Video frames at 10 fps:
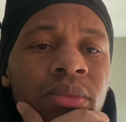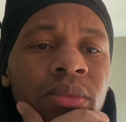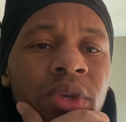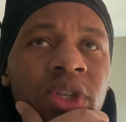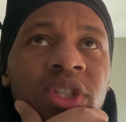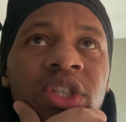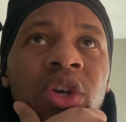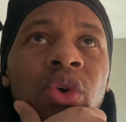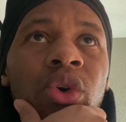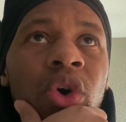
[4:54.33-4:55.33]
Because it's
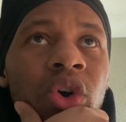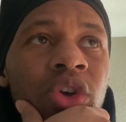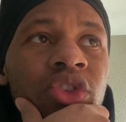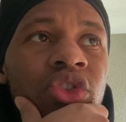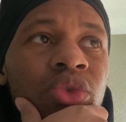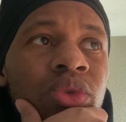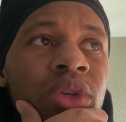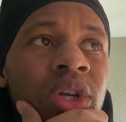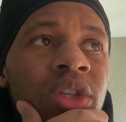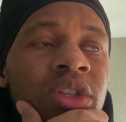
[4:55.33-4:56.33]
going to cause you
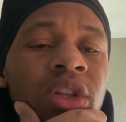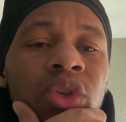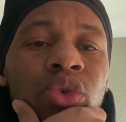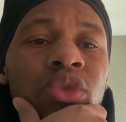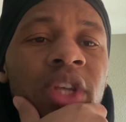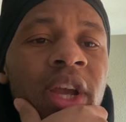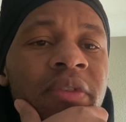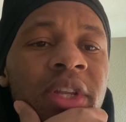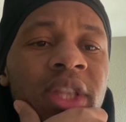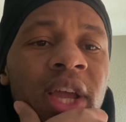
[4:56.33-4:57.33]
to lose
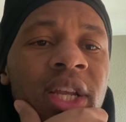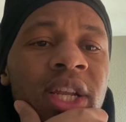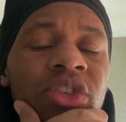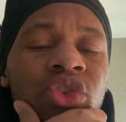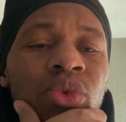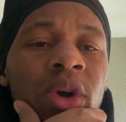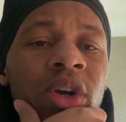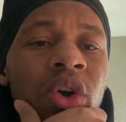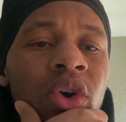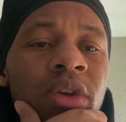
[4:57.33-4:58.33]
everything that you work
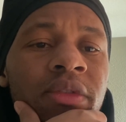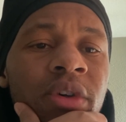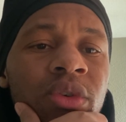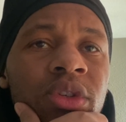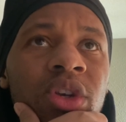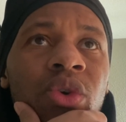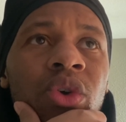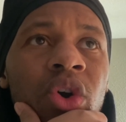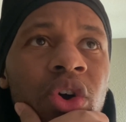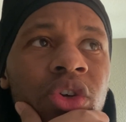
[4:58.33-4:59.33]
hard for. It's going to
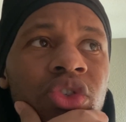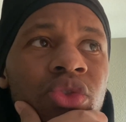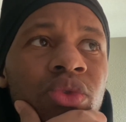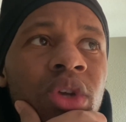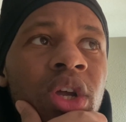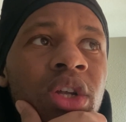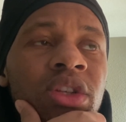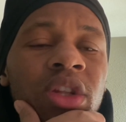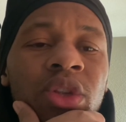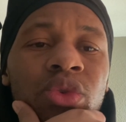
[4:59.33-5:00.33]
cause you
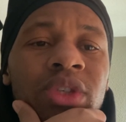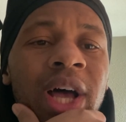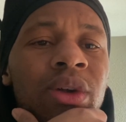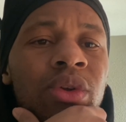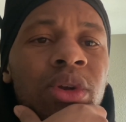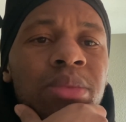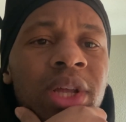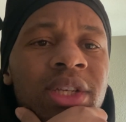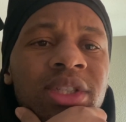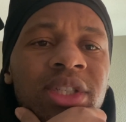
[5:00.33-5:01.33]
to lose out on the
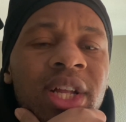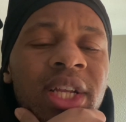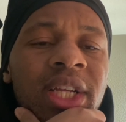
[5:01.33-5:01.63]
blessings that he